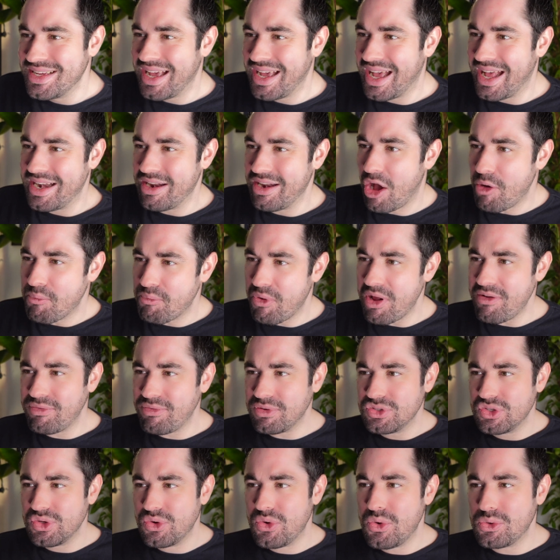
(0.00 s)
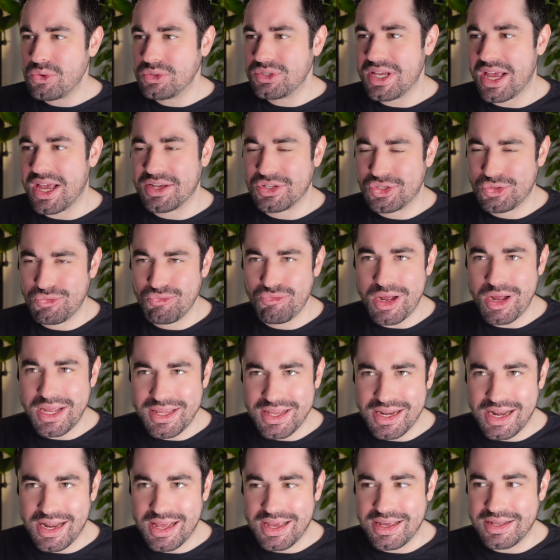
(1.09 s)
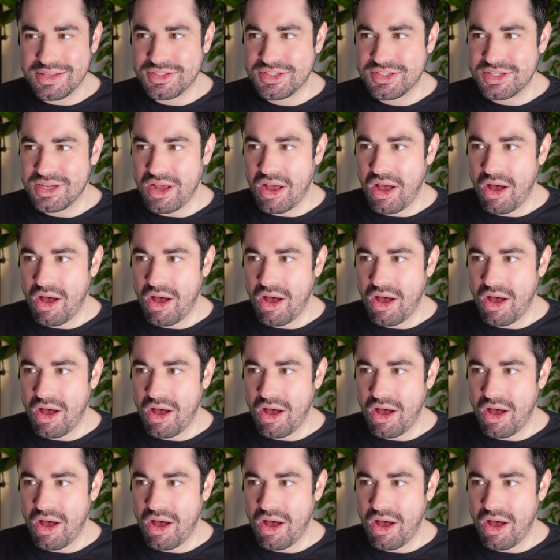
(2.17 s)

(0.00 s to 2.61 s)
And our prefrontal cortex regulates